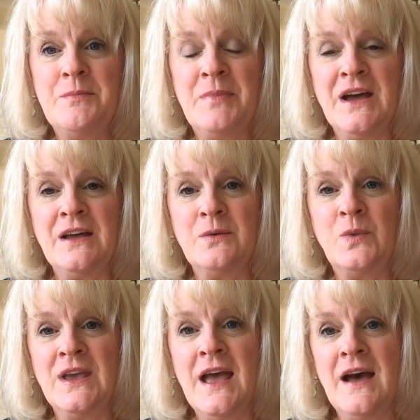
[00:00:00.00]
but
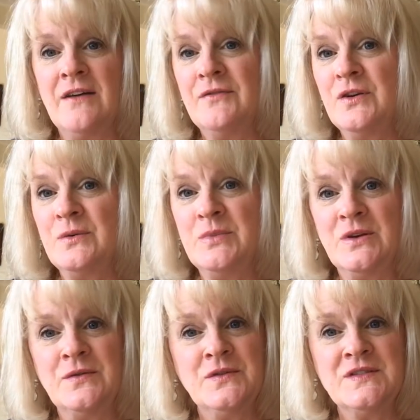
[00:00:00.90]
we have her
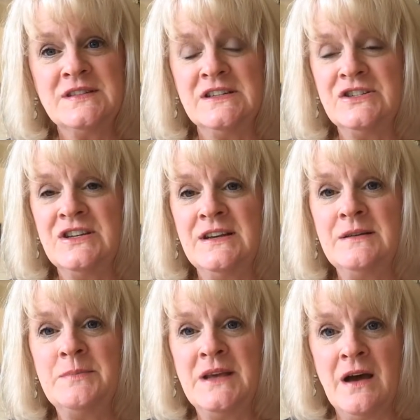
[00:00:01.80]
beautiful
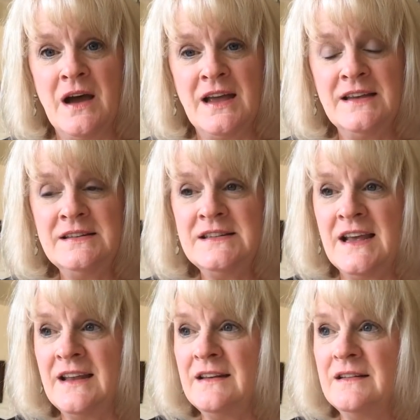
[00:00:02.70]
stitching behind,
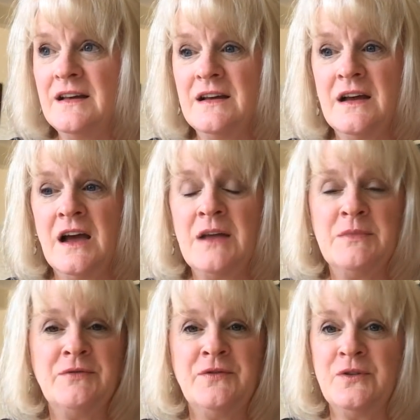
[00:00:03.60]
and
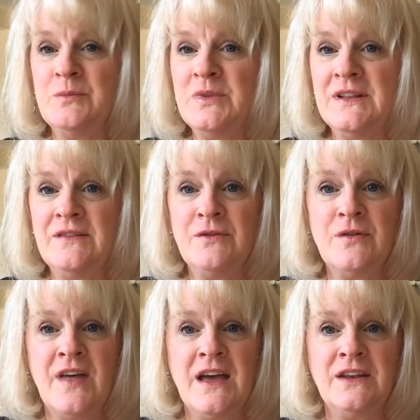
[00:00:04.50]
I'm a firm believer
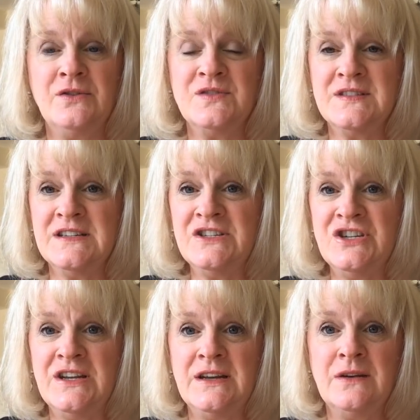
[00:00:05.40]
that your
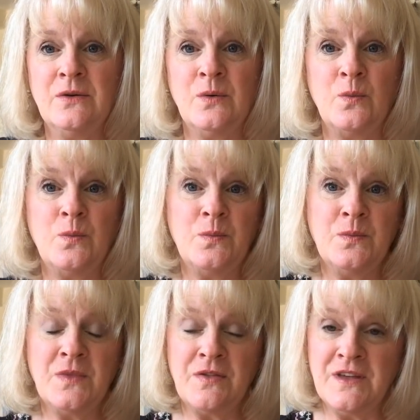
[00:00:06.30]
stitching or
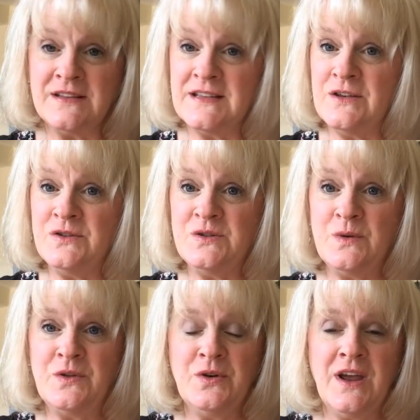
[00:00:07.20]
the things that you do
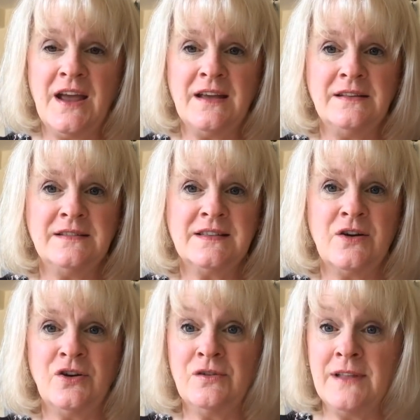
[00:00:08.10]
with your hands
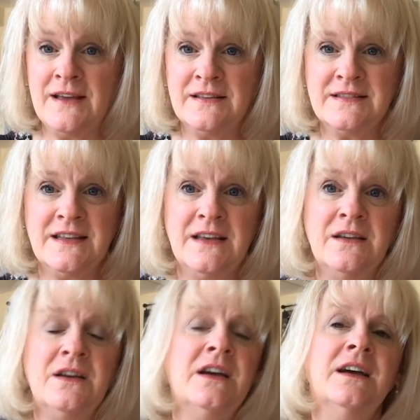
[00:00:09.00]
are your legacy.
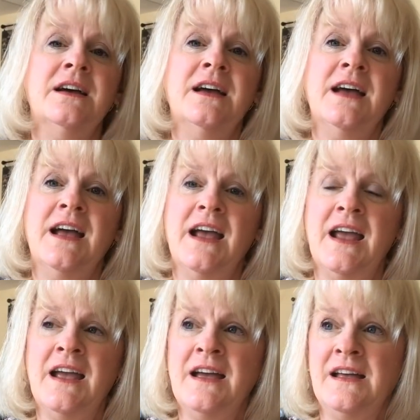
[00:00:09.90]

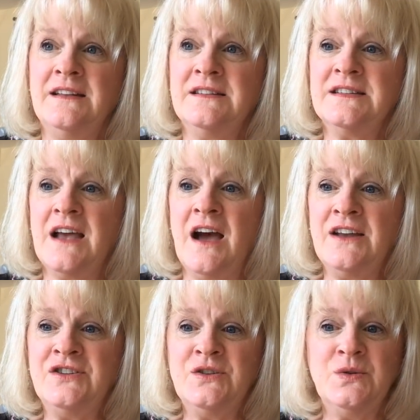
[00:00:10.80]
And I
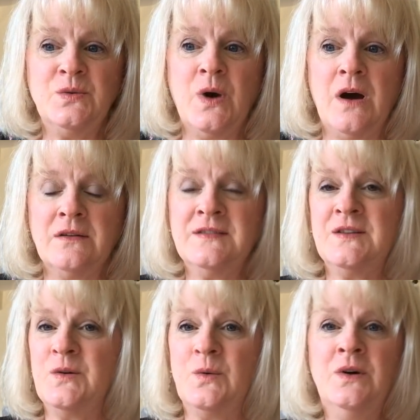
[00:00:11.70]
do
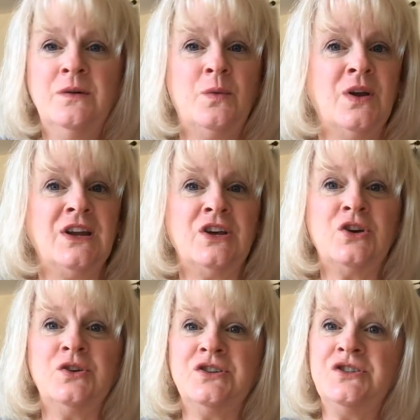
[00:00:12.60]
also want to
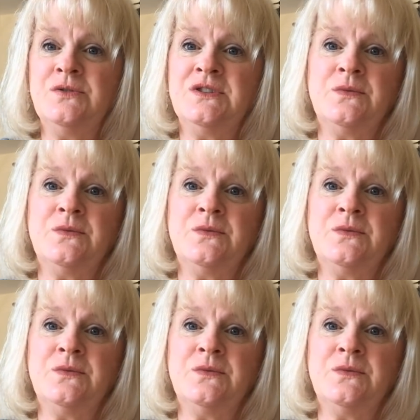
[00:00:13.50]
encourage you to